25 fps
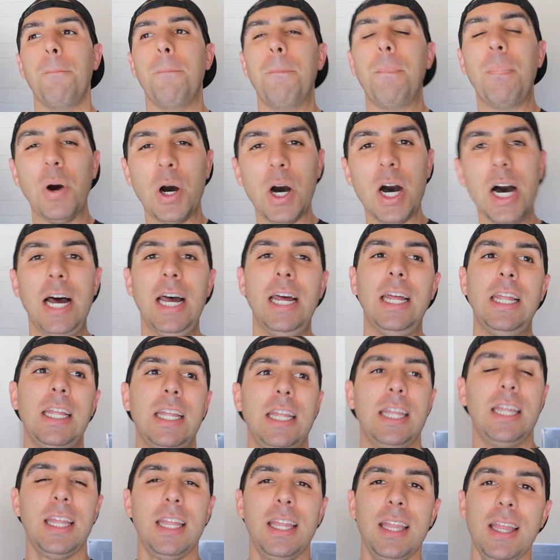
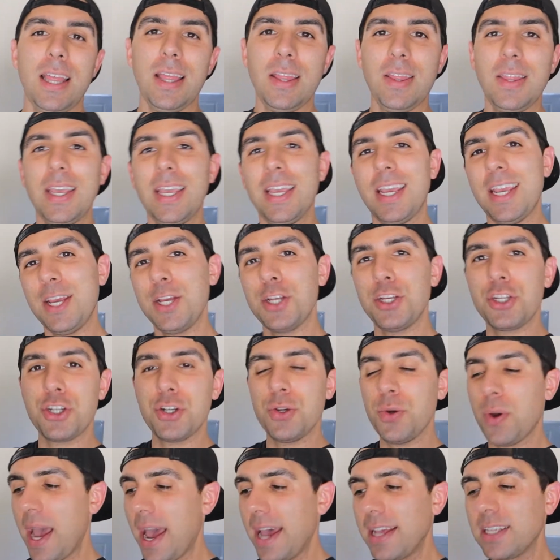but the
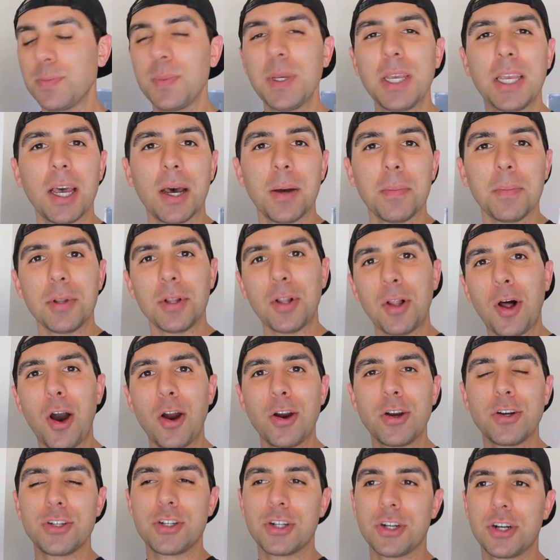issue has become
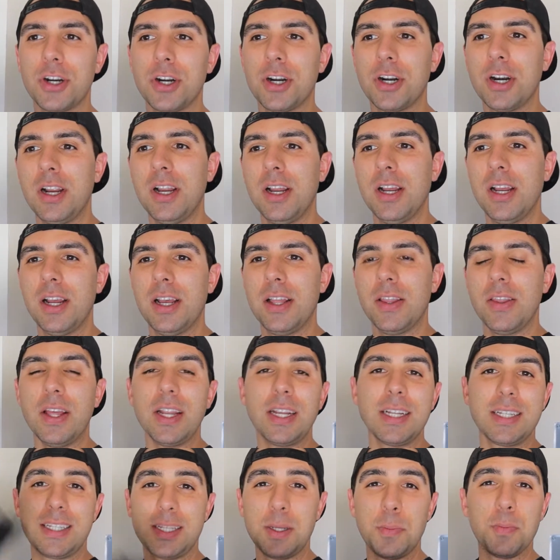larger
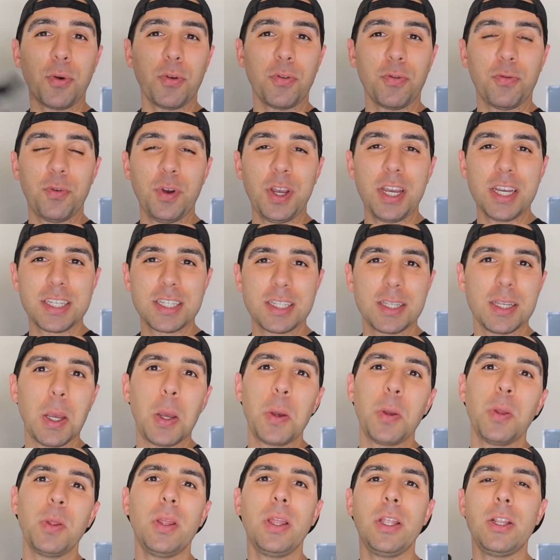than a simple fix.
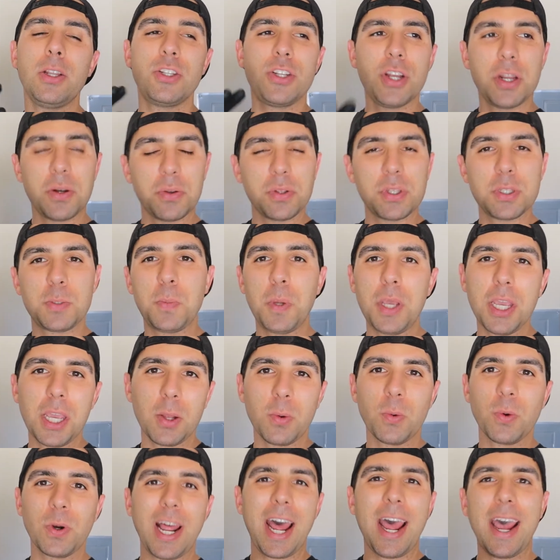Generally
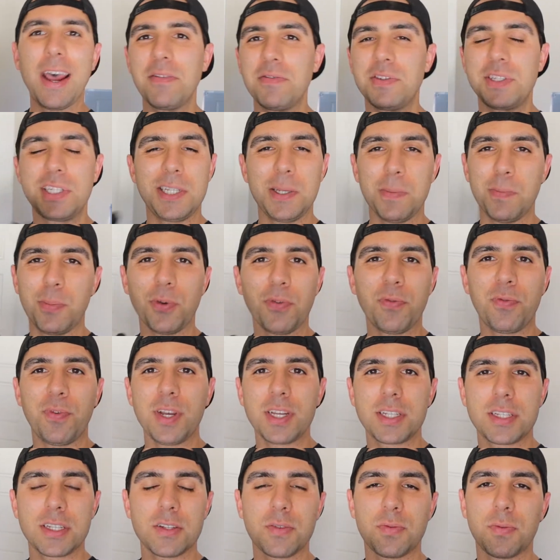speaking, when I have simple
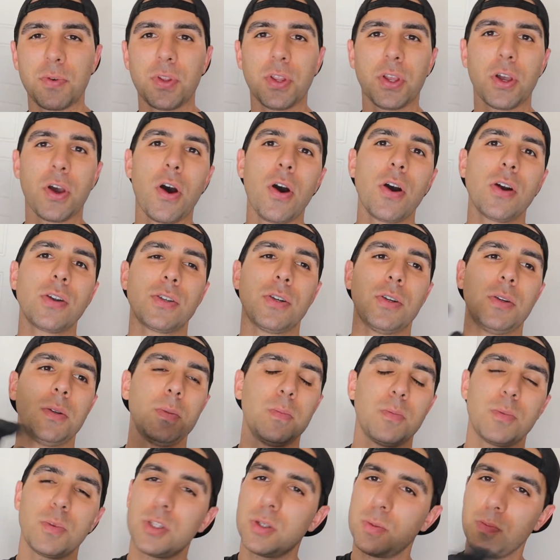fixes for the cars
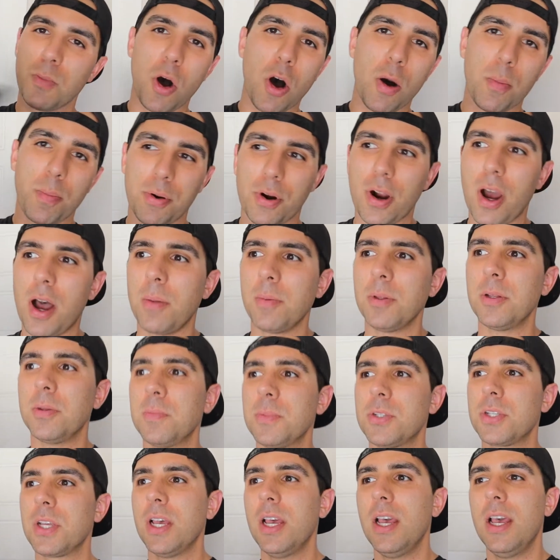or small
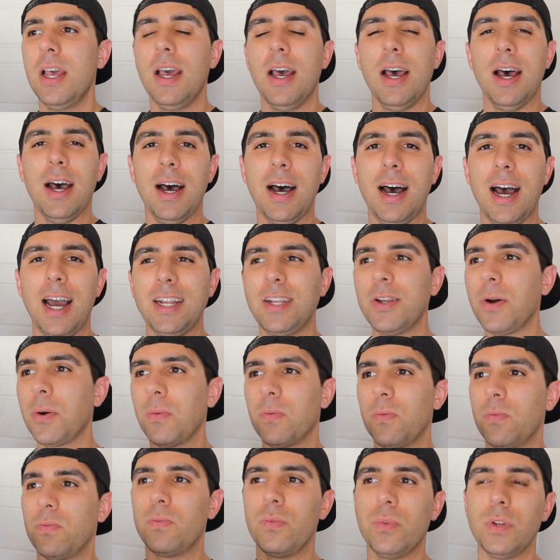problems, I
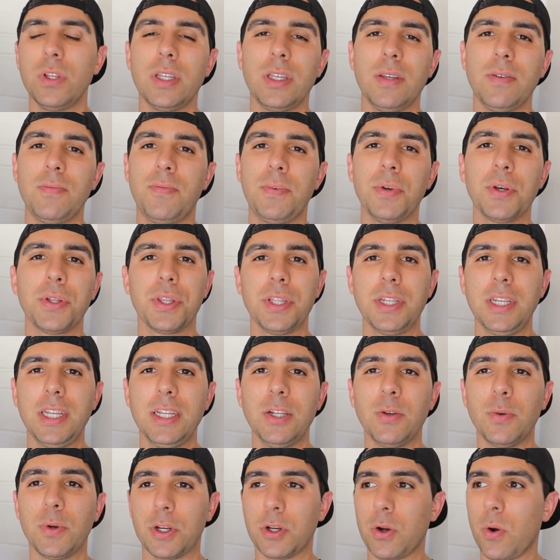don't really feel the
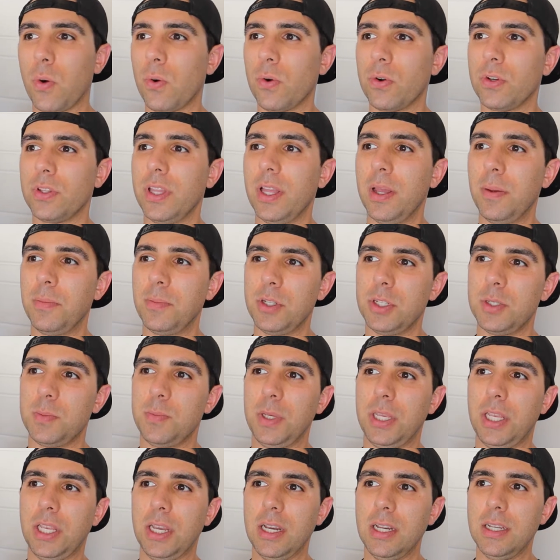need to record them just
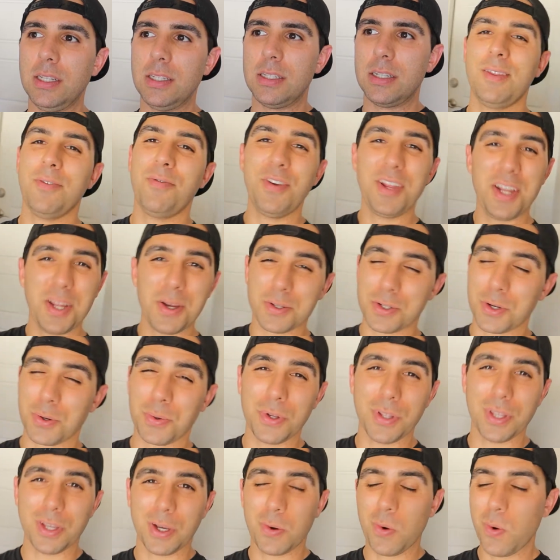because the videos are
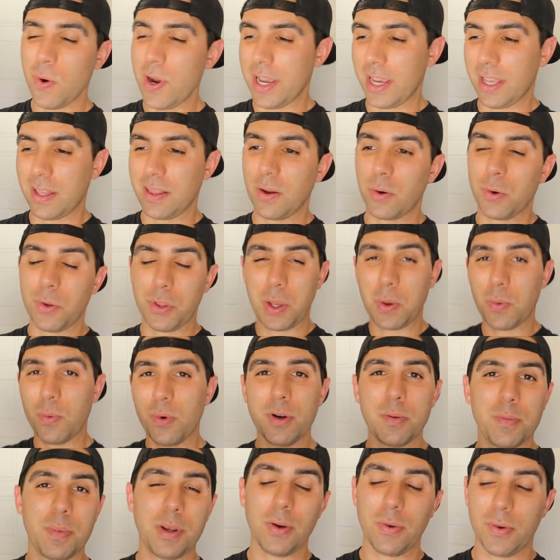really quick, or they
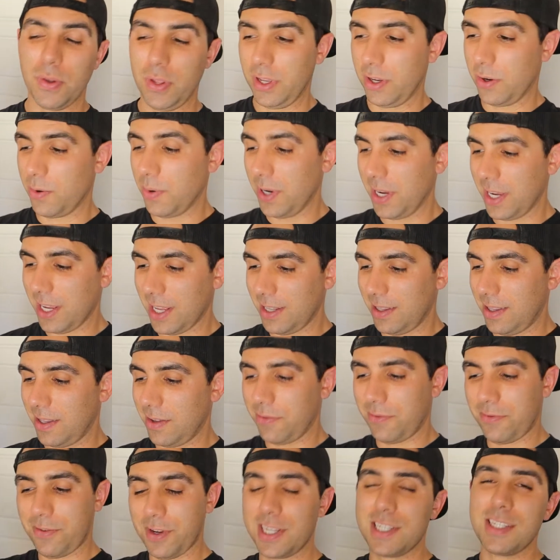would be really quick, and the
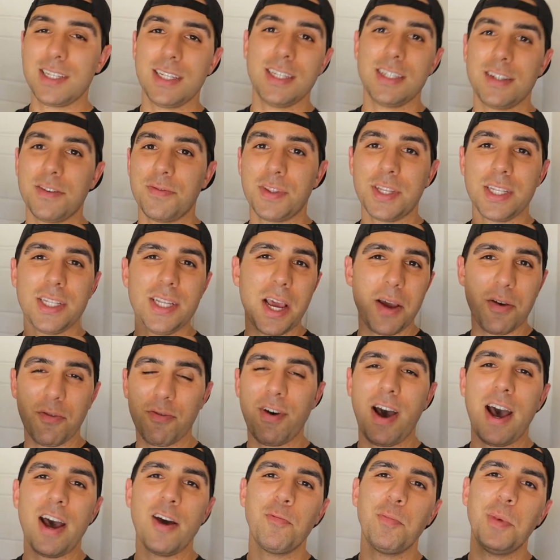fixes, if they take
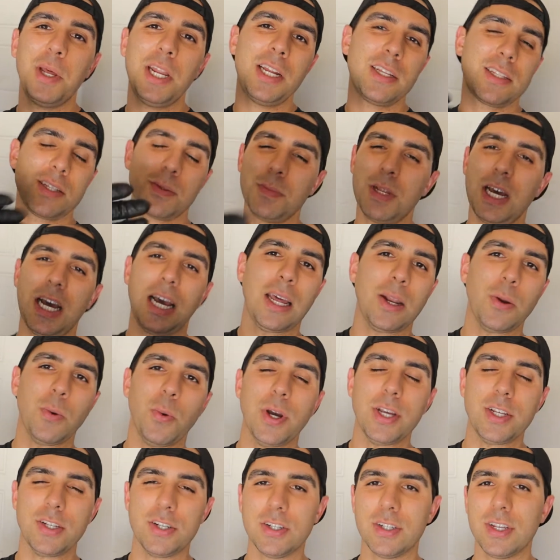5 minutes, I'm not gonna
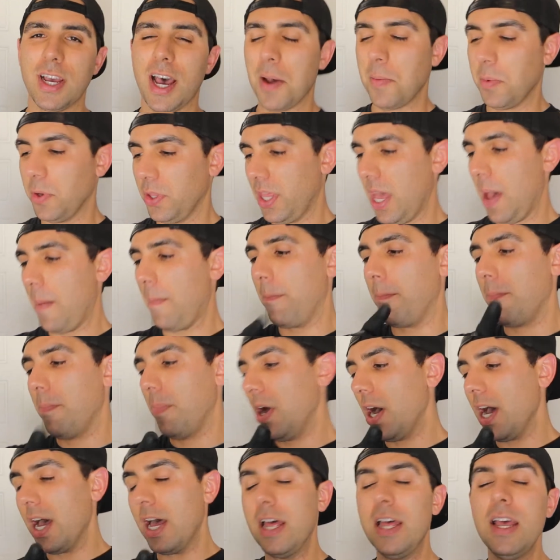waste your time with that.
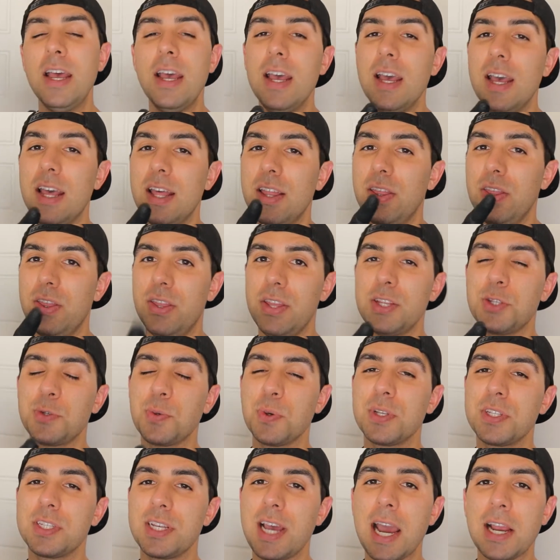But this
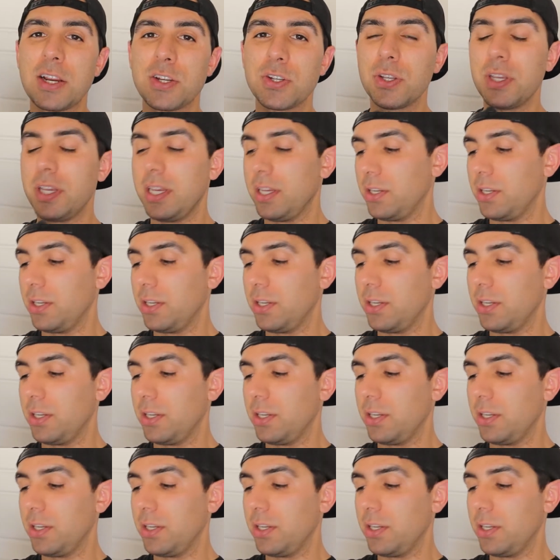one's actually